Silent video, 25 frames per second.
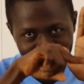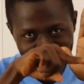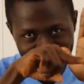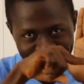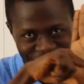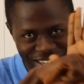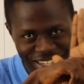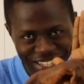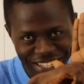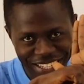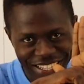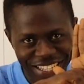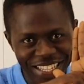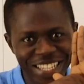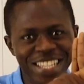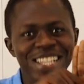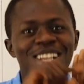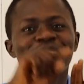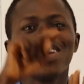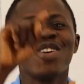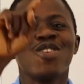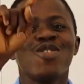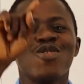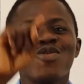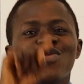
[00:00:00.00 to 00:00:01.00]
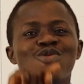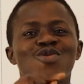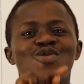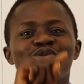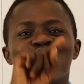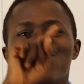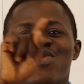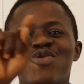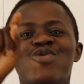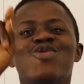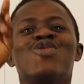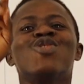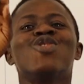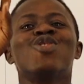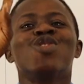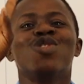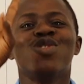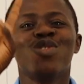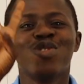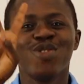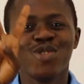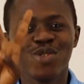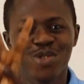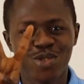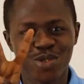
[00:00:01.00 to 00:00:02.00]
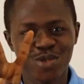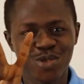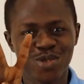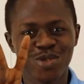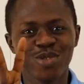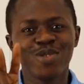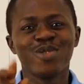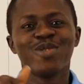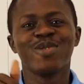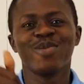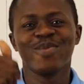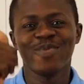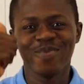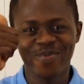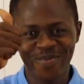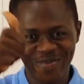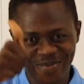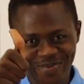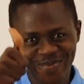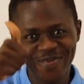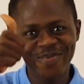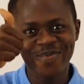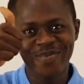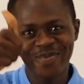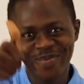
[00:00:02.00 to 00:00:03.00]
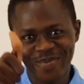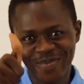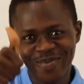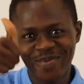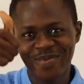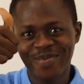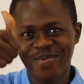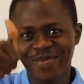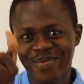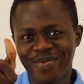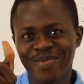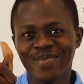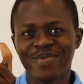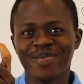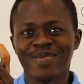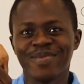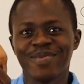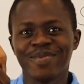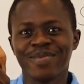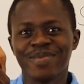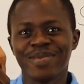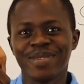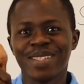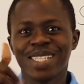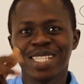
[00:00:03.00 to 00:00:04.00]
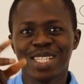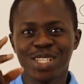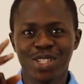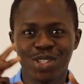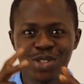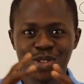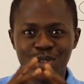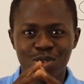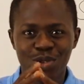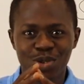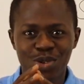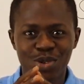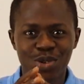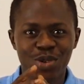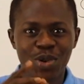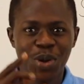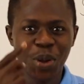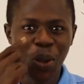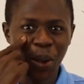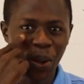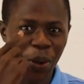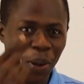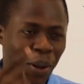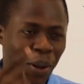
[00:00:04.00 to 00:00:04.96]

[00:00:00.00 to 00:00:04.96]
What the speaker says: square root of 5 minus square root of 2. Yes, that's the answer.